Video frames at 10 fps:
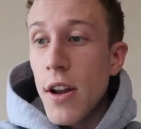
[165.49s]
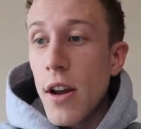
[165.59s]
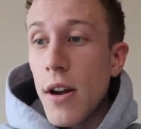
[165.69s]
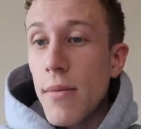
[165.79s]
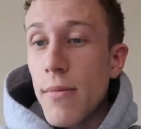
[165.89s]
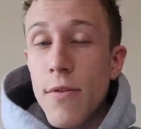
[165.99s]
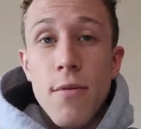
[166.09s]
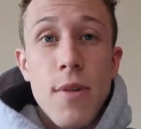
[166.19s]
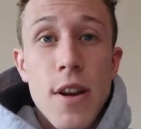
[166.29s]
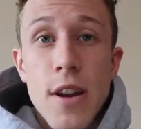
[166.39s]

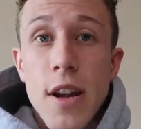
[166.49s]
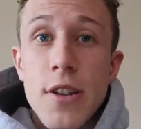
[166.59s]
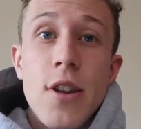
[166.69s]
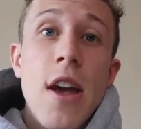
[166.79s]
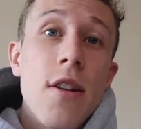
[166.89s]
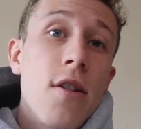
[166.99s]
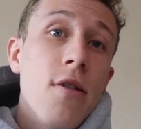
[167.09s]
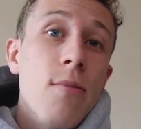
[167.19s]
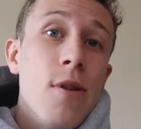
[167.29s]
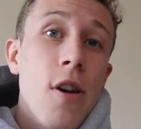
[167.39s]
For me, it's getting a
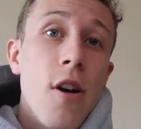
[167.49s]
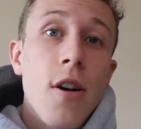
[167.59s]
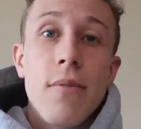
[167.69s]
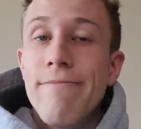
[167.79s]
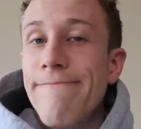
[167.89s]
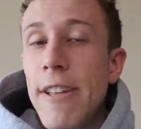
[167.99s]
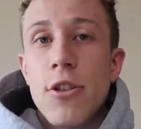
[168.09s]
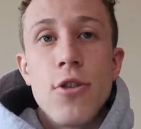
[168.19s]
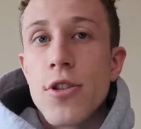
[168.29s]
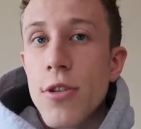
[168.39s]
good PR.
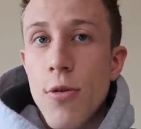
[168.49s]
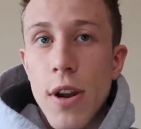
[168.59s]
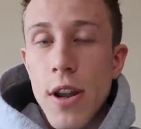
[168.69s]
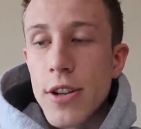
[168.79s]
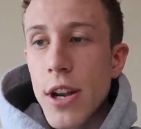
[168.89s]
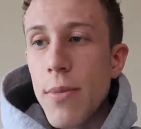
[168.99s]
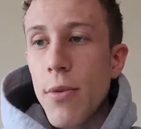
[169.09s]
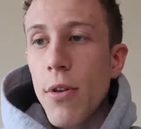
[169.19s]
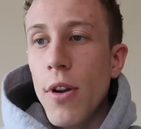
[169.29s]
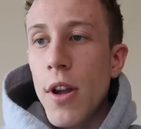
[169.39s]
That's just a quick
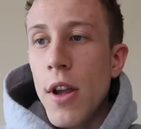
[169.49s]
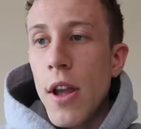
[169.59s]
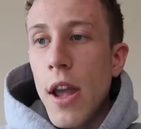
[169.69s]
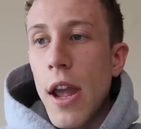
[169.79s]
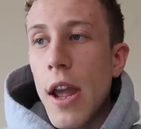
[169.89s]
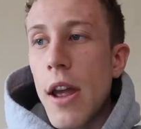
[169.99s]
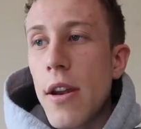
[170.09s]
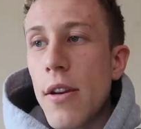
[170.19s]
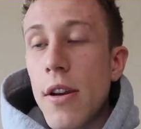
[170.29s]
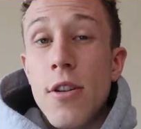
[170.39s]
example.
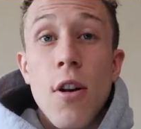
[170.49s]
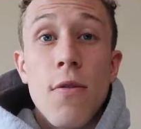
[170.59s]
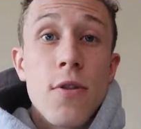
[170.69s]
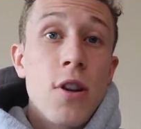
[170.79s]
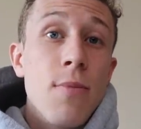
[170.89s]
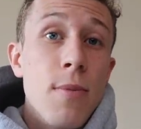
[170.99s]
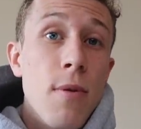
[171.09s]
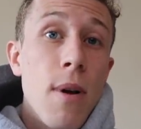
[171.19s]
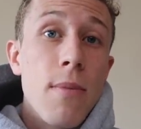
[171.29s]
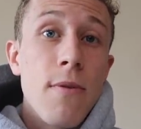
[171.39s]
And you know, for some
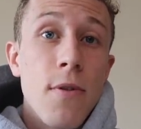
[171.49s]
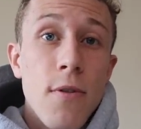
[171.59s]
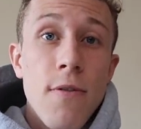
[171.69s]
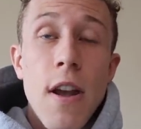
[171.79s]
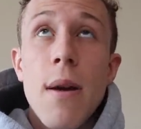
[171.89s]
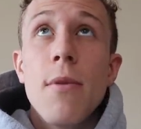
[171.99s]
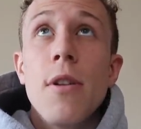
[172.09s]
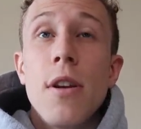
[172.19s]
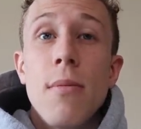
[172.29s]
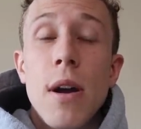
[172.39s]
people it might be for their
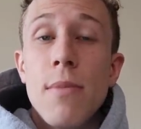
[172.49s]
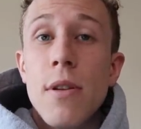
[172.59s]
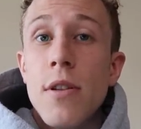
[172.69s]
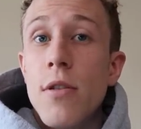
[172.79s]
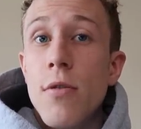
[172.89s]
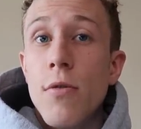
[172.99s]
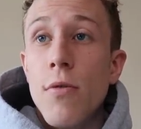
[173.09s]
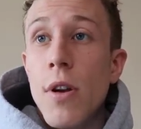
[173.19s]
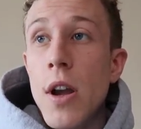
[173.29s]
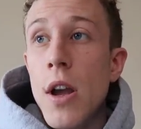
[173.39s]
family, it might be
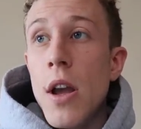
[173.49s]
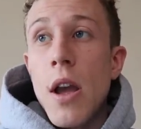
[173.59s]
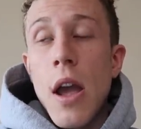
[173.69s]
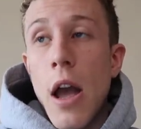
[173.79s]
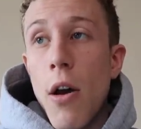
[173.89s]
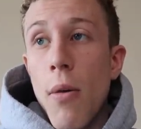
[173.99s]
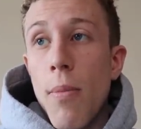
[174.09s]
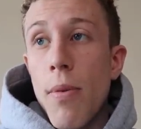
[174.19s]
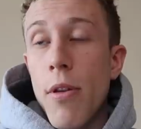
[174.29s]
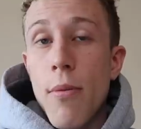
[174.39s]
to
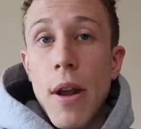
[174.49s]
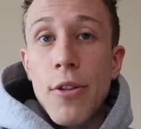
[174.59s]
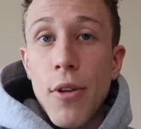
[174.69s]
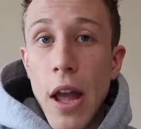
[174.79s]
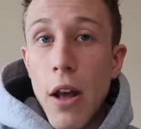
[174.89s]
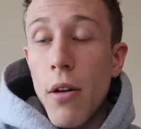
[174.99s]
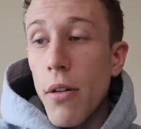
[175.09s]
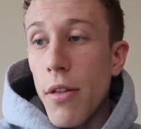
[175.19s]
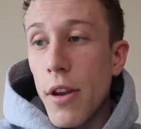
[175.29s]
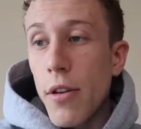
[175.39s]
help their mental
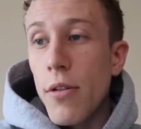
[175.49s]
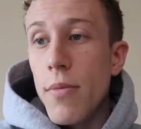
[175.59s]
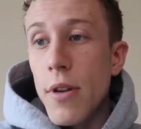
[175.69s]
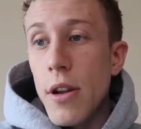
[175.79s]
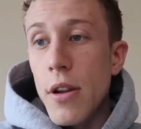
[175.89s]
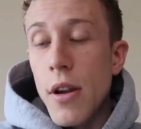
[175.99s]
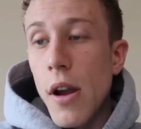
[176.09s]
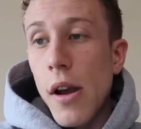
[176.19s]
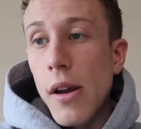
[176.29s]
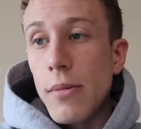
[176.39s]
health, it could be,
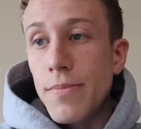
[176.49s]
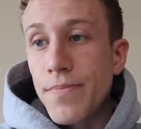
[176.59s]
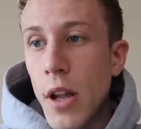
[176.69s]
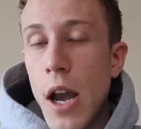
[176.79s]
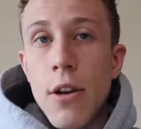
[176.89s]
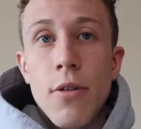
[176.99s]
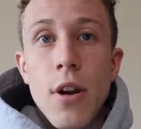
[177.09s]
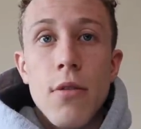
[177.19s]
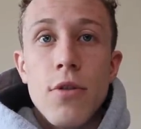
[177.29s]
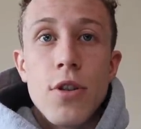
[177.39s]
I don't
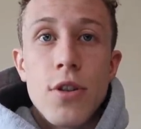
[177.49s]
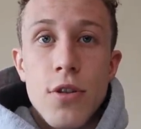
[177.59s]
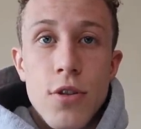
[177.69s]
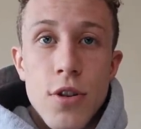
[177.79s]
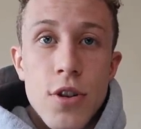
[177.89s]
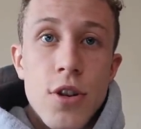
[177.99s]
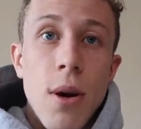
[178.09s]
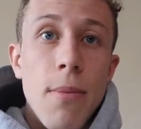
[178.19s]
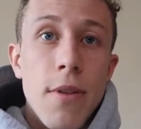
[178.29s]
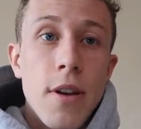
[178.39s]
know, just
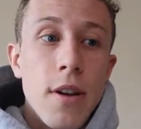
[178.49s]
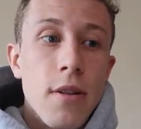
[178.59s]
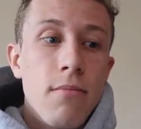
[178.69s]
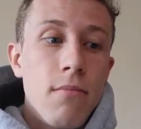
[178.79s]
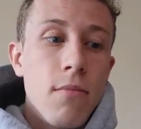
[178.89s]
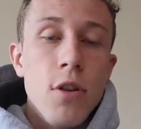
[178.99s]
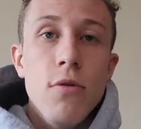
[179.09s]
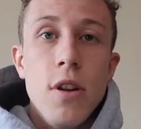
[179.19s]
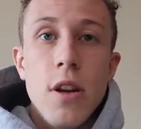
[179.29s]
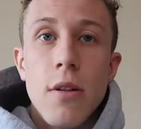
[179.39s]
something
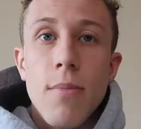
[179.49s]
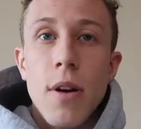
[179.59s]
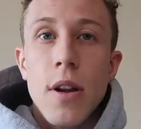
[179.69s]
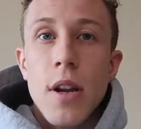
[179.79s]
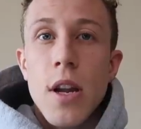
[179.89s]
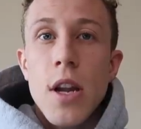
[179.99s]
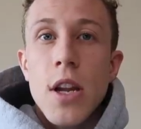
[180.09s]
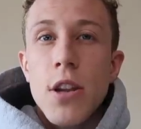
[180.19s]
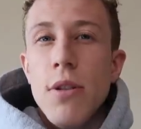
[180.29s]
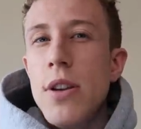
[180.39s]
unique, but
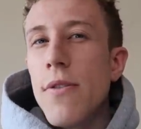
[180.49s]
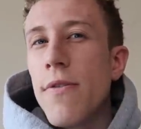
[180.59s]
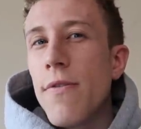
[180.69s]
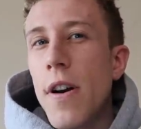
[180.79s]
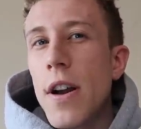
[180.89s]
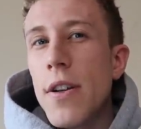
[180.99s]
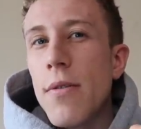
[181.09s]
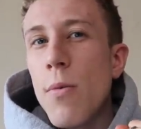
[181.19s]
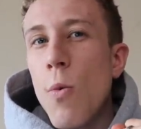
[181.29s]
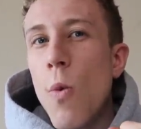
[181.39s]
you need to
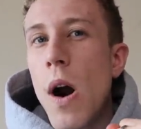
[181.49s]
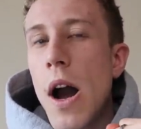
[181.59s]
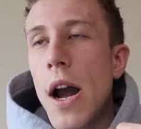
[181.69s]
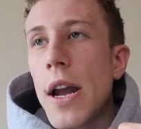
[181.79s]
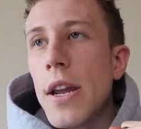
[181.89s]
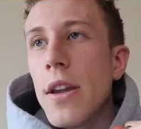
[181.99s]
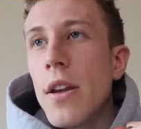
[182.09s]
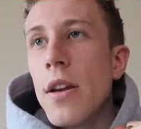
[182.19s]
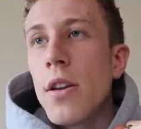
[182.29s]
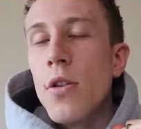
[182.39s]
find
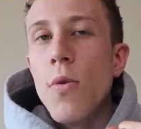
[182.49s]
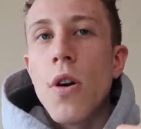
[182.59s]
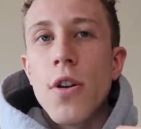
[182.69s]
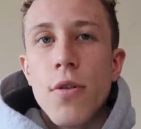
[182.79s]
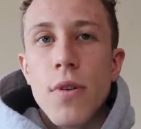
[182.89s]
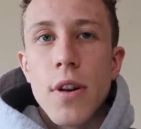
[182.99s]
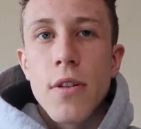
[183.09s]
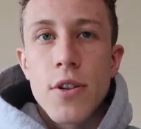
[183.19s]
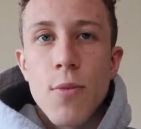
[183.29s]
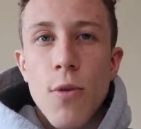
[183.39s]
why you are
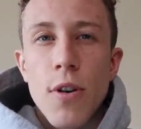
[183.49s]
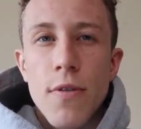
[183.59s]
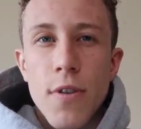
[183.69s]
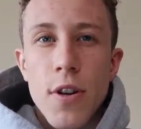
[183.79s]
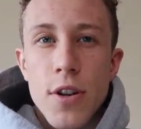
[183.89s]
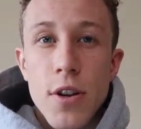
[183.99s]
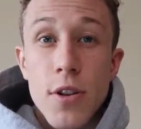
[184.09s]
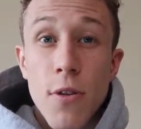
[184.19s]
doing the sport first.